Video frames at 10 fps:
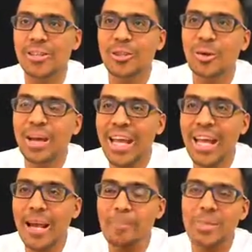So
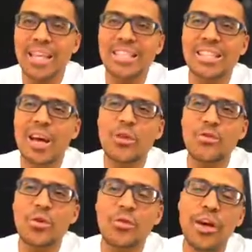again, instead
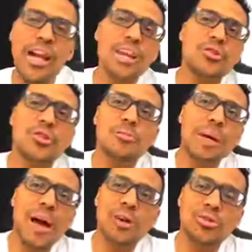of you fighting your
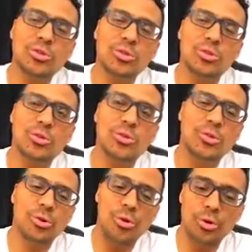spouse
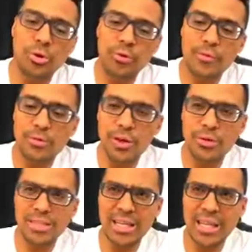or you
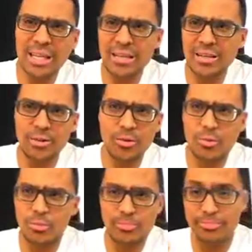know, saying
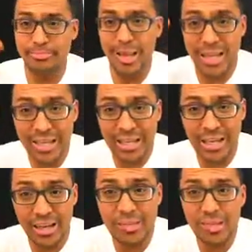or making
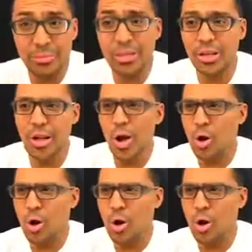the assumption,